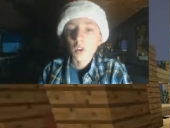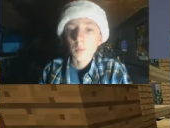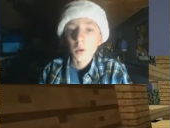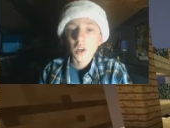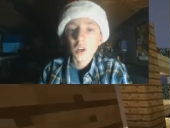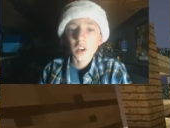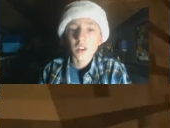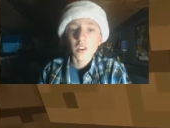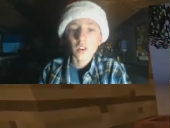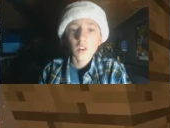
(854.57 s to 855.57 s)
Come on.
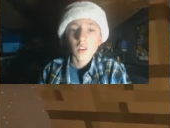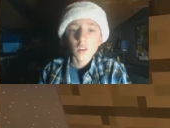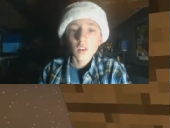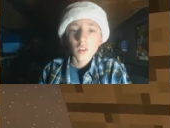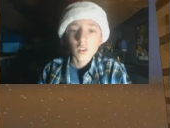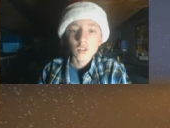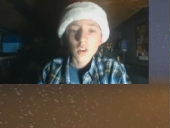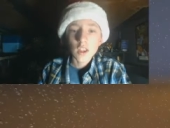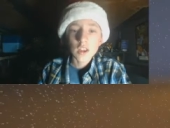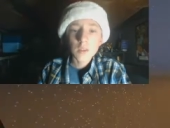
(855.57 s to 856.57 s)
Is there
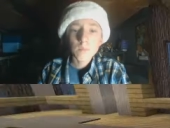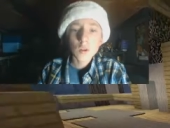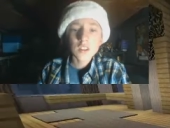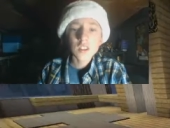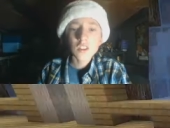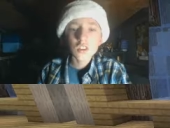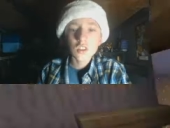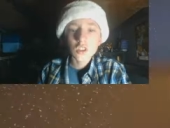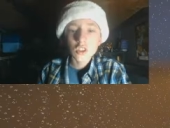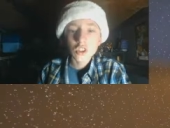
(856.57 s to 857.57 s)
any
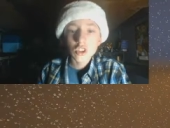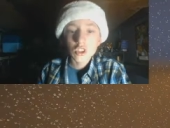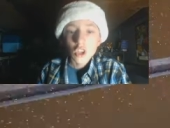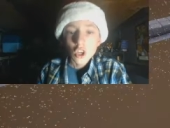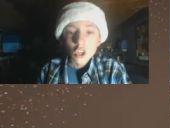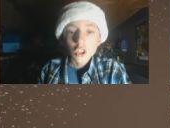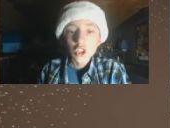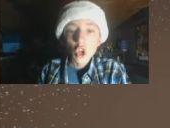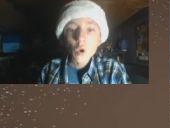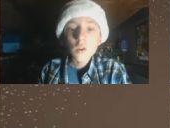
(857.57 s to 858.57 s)
presents?
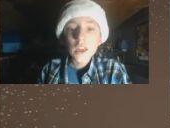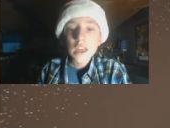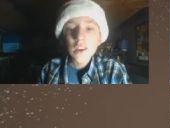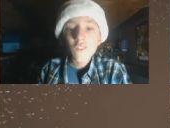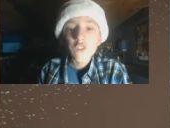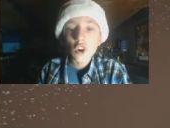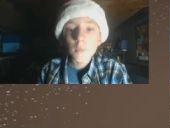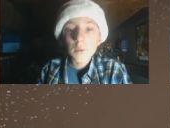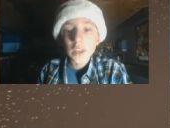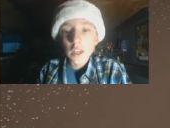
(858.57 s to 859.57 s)
Load in for
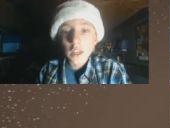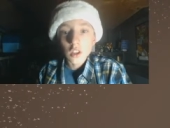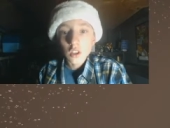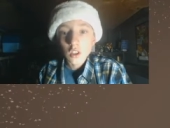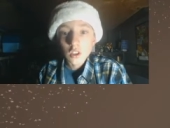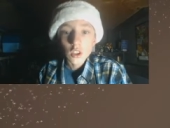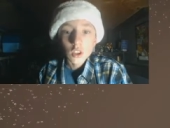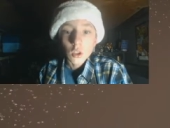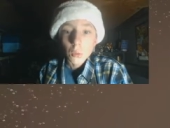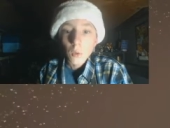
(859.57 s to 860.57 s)
me.
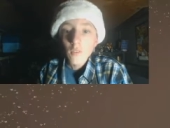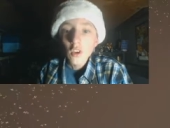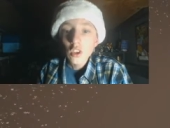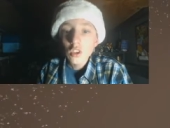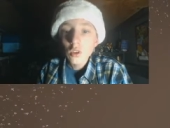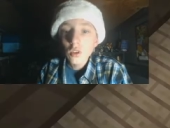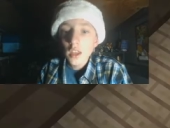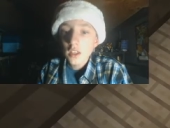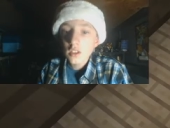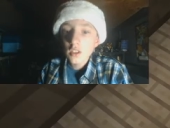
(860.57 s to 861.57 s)
What if I just do
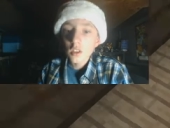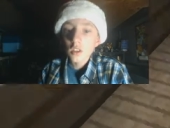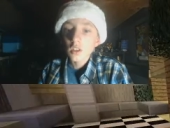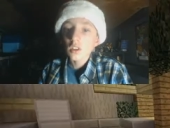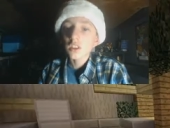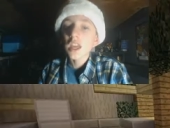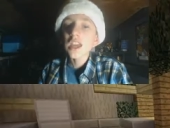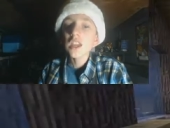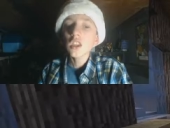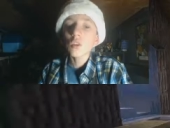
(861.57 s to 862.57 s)
this?
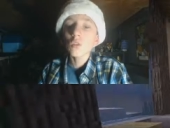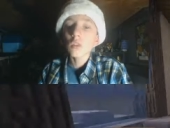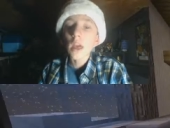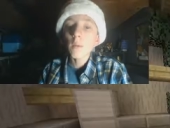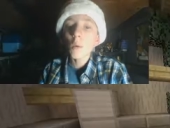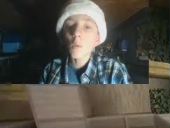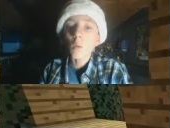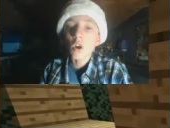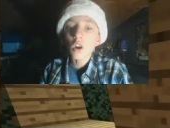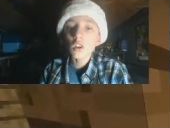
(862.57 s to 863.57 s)
Thank you. That will
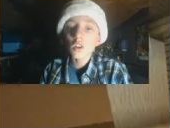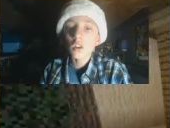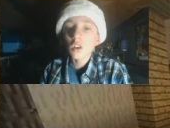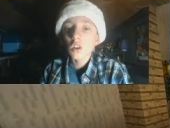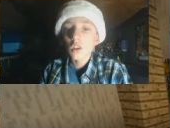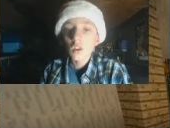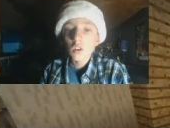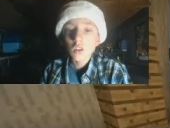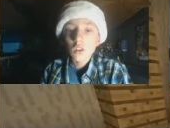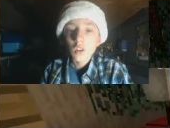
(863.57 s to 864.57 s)
work.
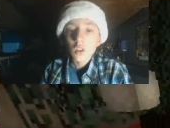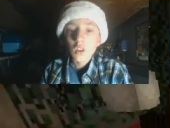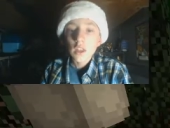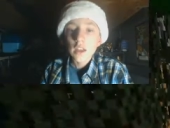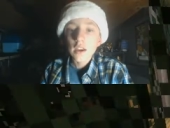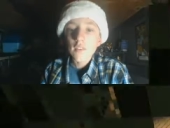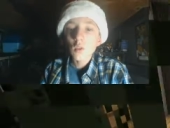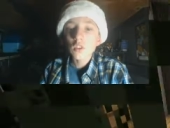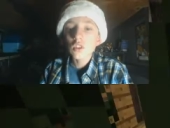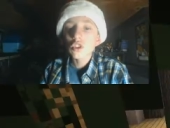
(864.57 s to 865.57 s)
And
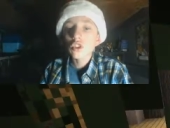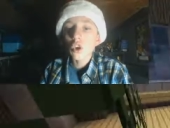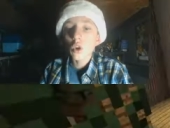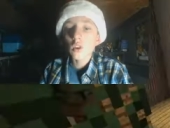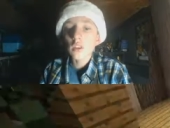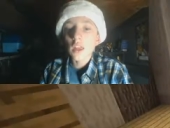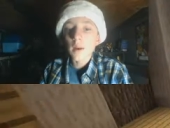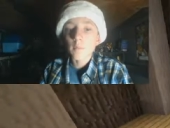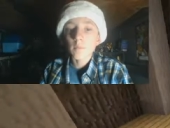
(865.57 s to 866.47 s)
everyone's stolen them.